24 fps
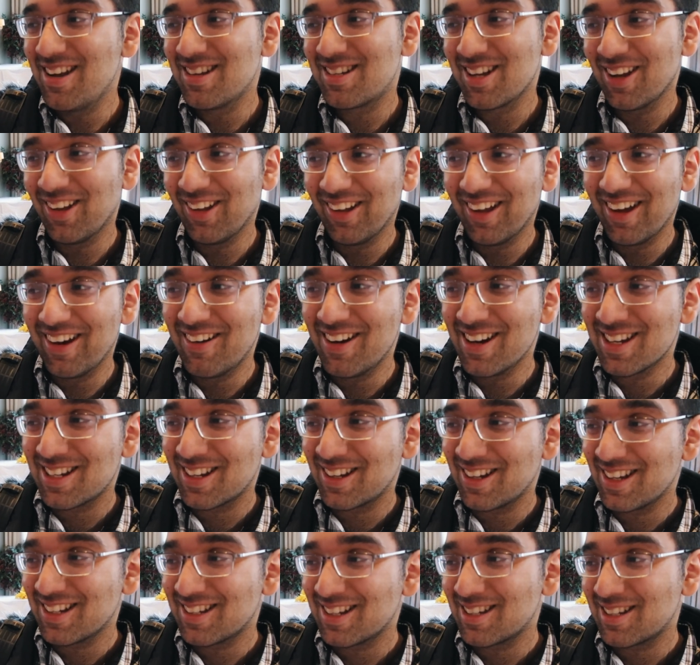And it's hilarious
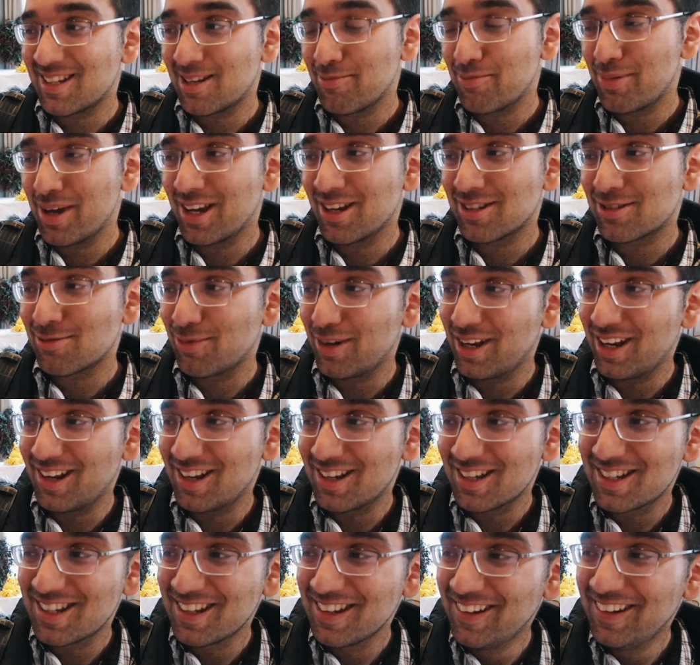because it's the biggest
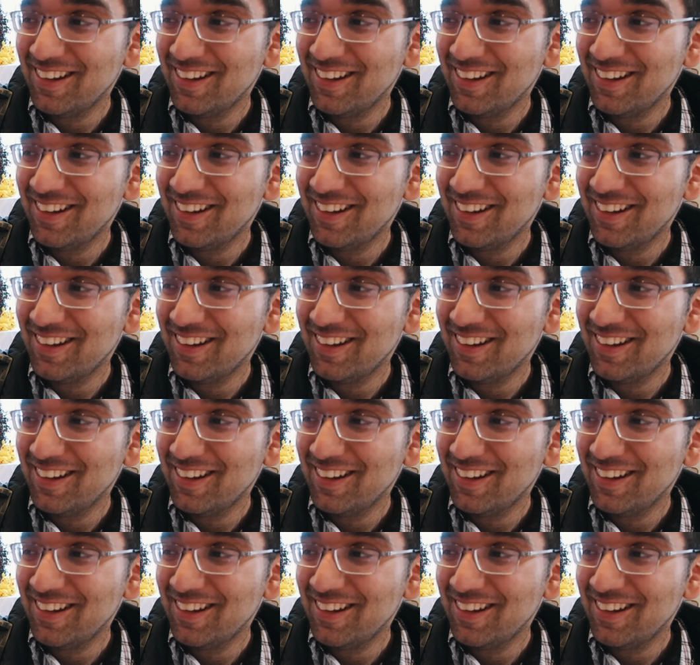weakness.